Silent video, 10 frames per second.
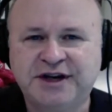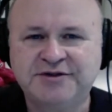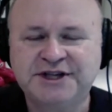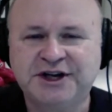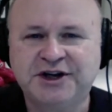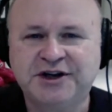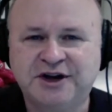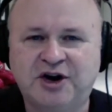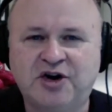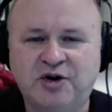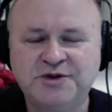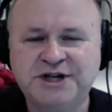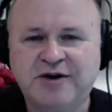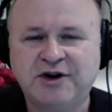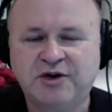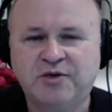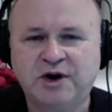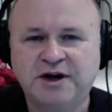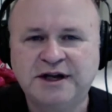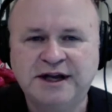I was going to go home, shower, go to
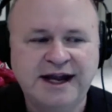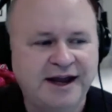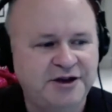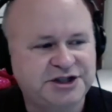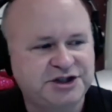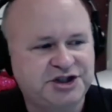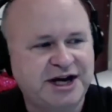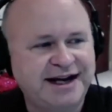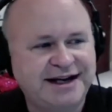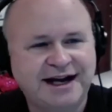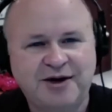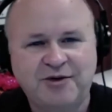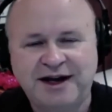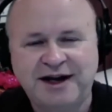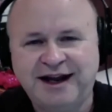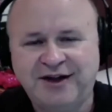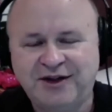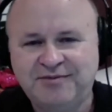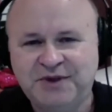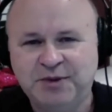work. And there's this giant guy running down
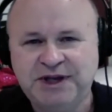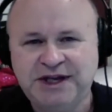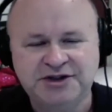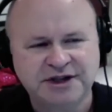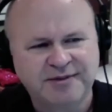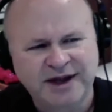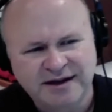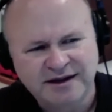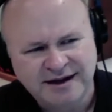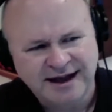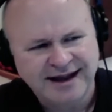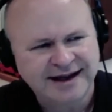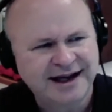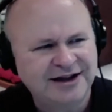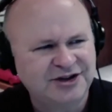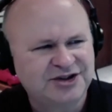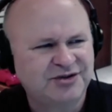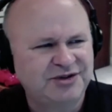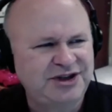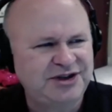the beach. And I'm like, yeah, that guy looks so
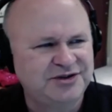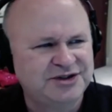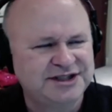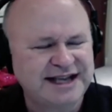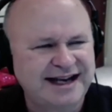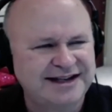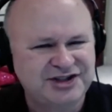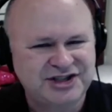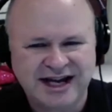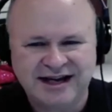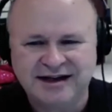huge. His head is giant.